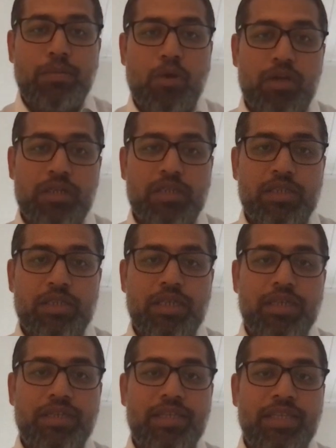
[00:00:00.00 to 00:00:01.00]
models
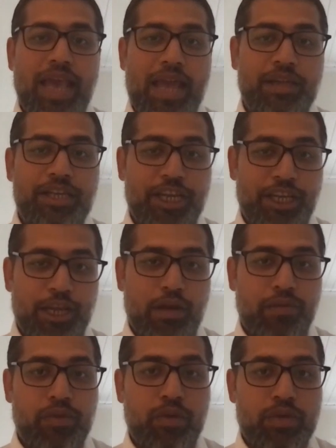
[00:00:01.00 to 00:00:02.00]
can take care
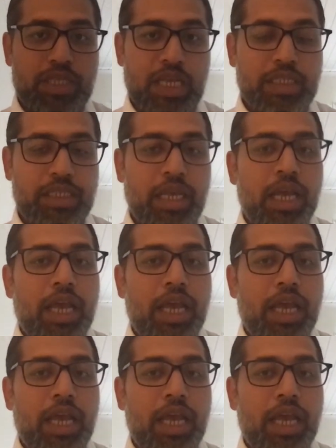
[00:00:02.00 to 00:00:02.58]
of those things.